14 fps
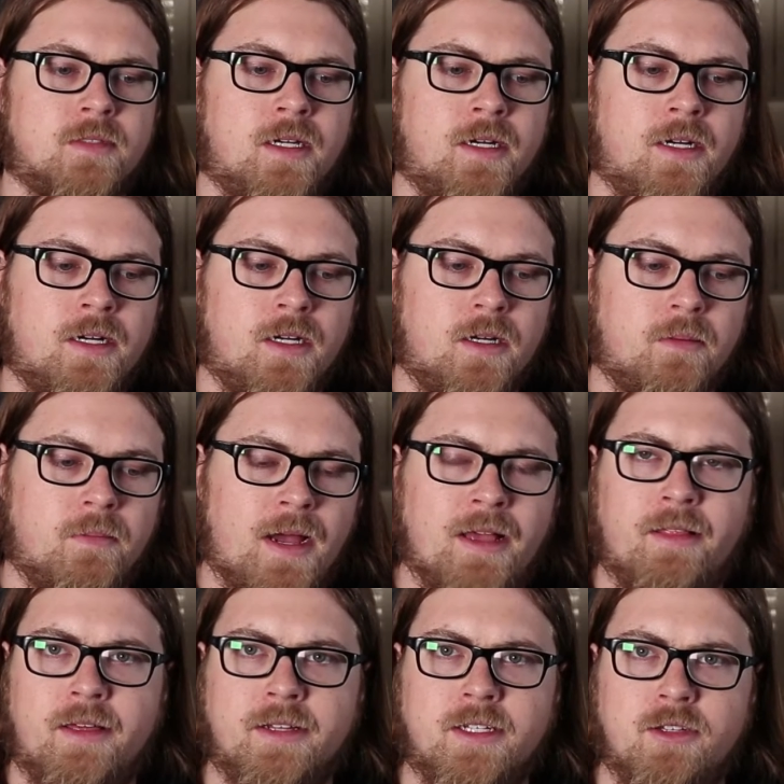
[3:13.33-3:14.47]
I
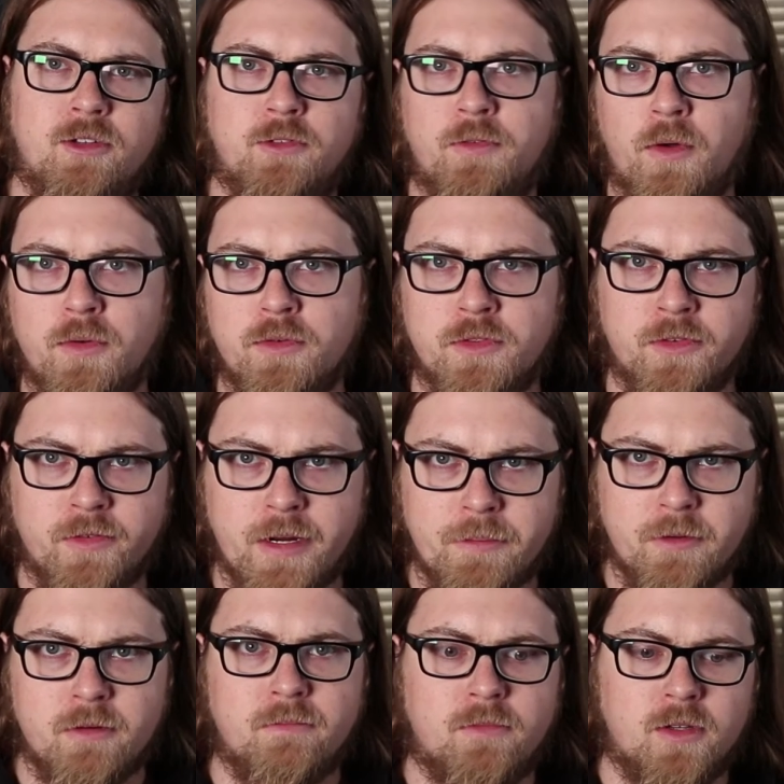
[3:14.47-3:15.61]
like to use folders in
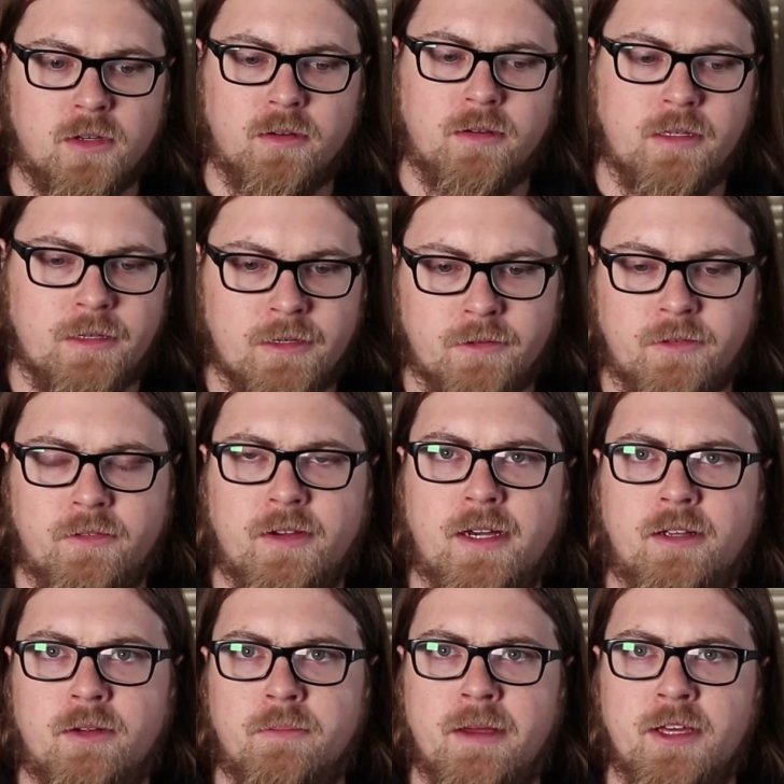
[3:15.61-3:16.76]
Reaper. So you've
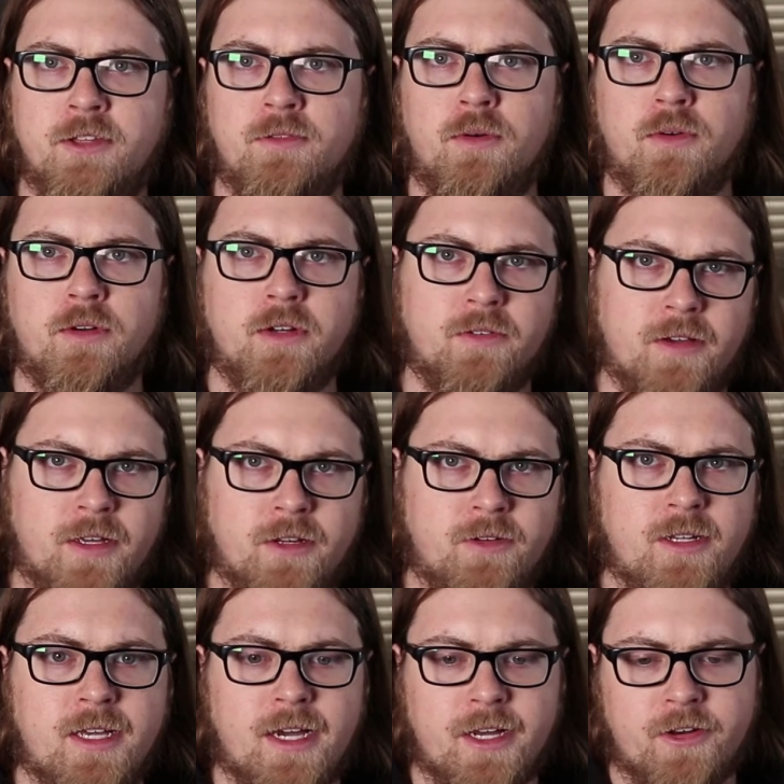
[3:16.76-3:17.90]
got your bass folder, you've got your
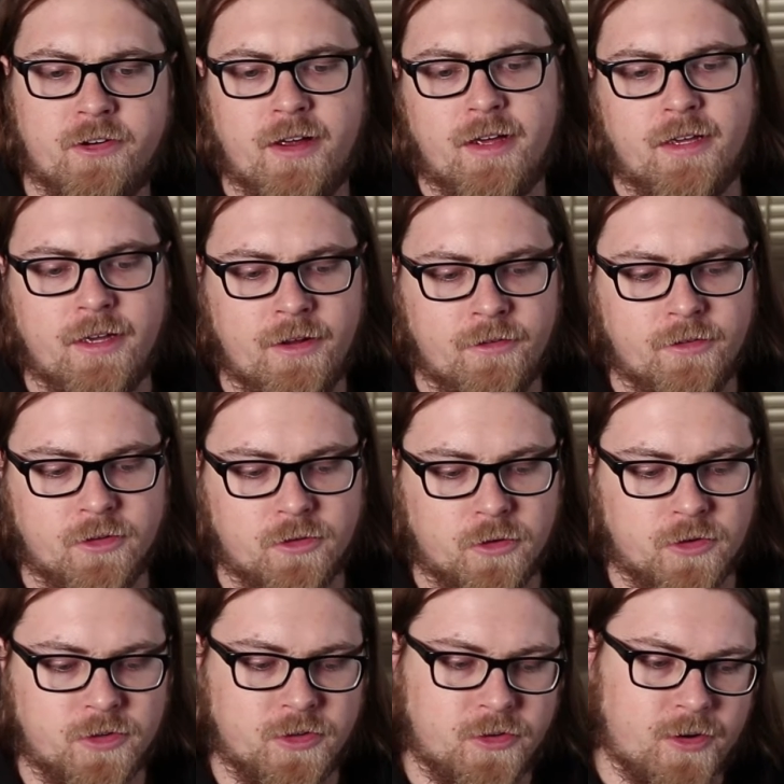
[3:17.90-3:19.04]
DI track and your
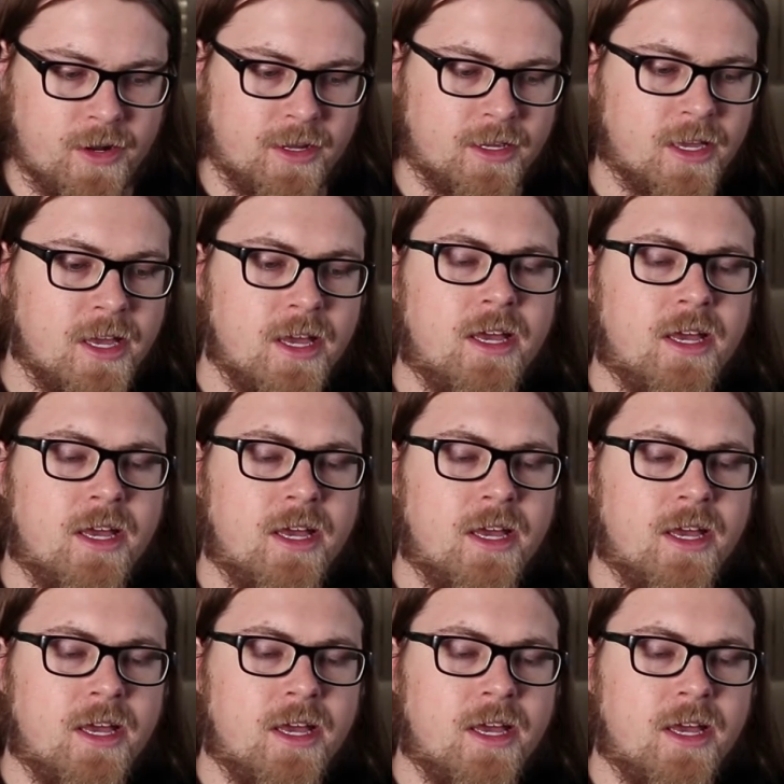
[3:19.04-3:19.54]
distortion track.